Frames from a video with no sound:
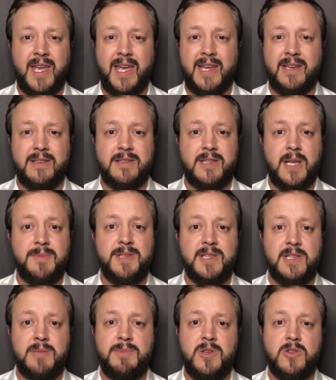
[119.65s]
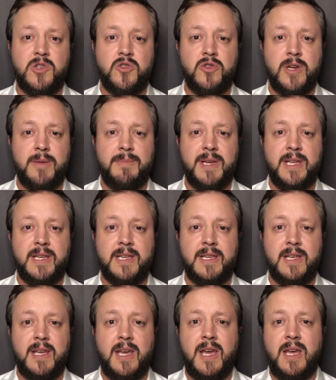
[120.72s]
and substance abuse treatment,
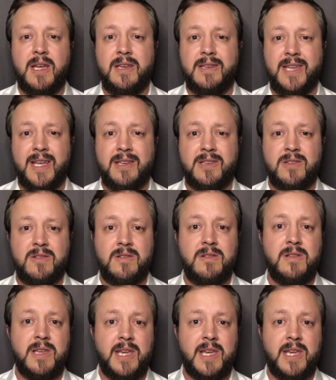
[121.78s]
dental,